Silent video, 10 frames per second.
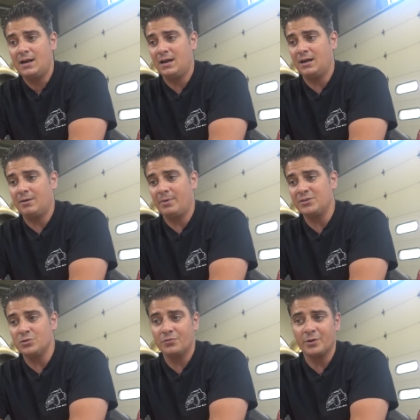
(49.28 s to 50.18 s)
I
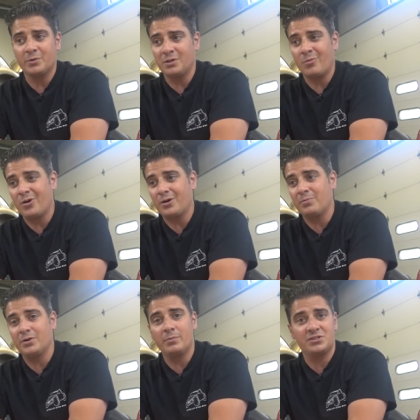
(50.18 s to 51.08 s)
do frequent the market
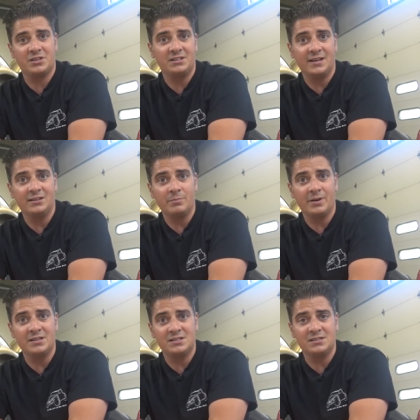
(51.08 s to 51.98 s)
pretty much on a daily
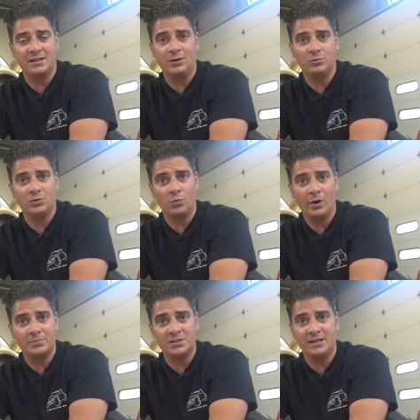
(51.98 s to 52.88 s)
basis. I go to the
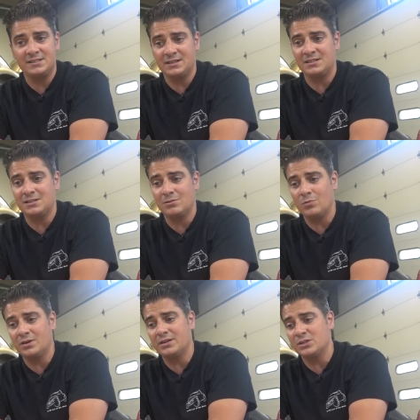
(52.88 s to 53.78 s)
websites and I see
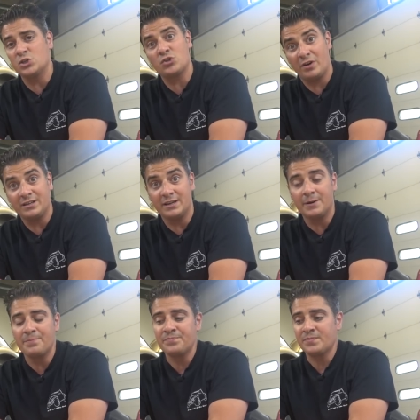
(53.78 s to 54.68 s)
what is
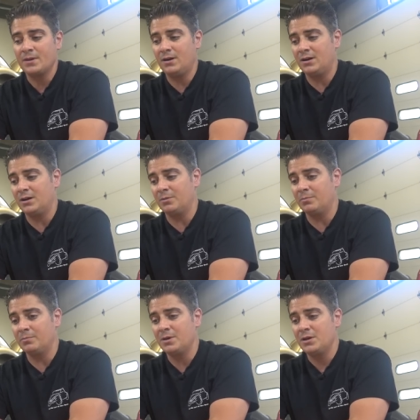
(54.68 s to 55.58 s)
trending.
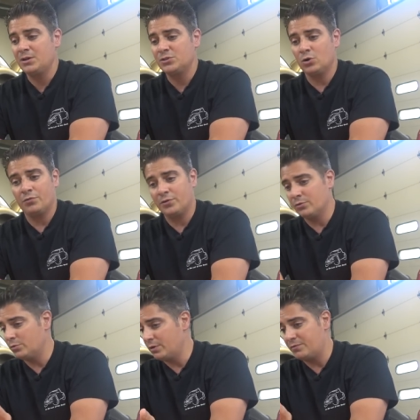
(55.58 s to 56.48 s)
So if
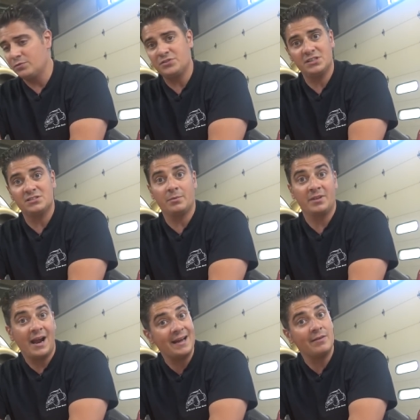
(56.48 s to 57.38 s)
you've seen something
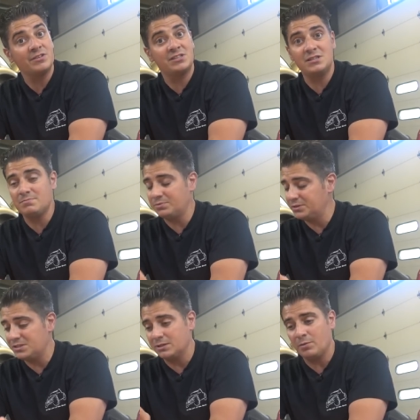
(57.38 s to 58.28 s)
that I haven't seen,
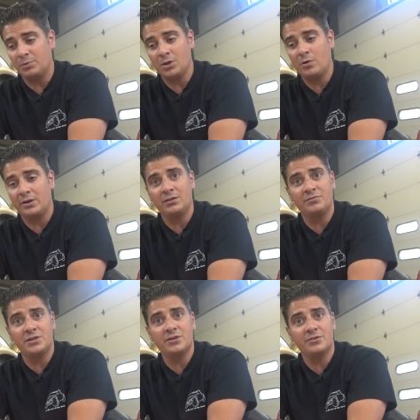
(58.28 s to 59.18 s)
please leave it below. I'd
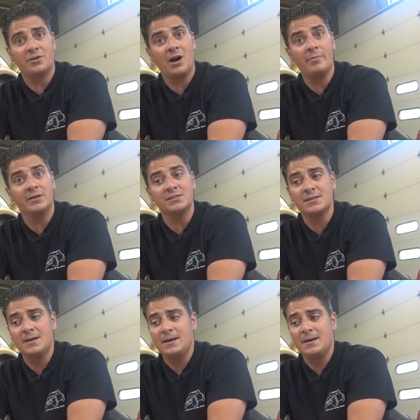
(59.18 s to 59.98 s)
love to hear your comments.